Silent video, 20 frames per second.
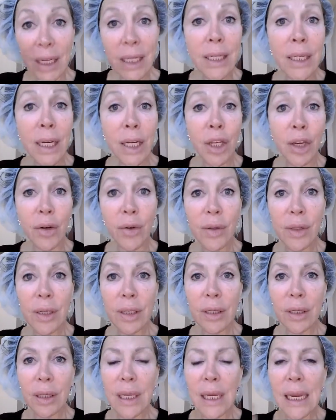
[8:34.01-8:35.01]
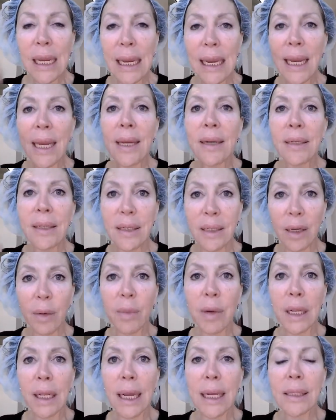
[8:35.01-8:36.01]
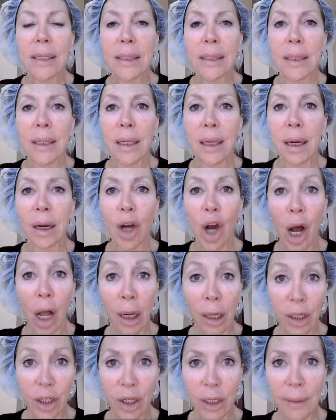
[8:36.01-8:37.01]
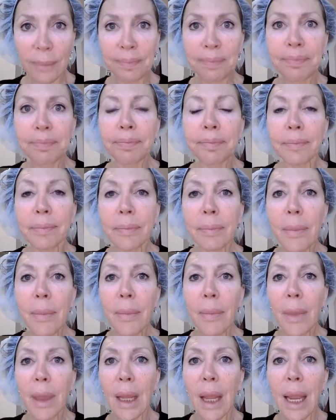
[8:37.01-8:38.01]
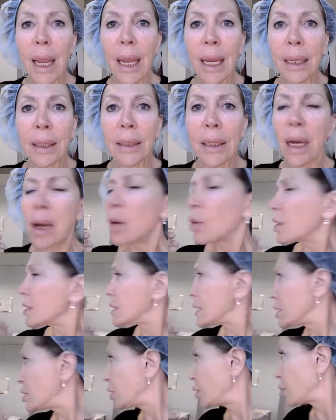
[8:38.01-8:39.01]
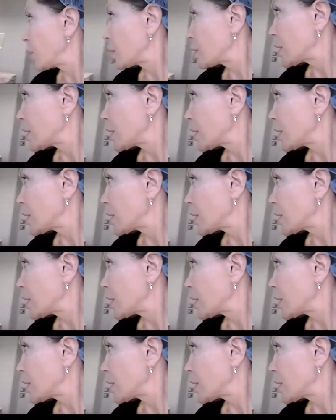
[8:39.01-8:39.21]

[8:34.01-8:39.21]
continues. The heat stimulates the collagen. And what does it do,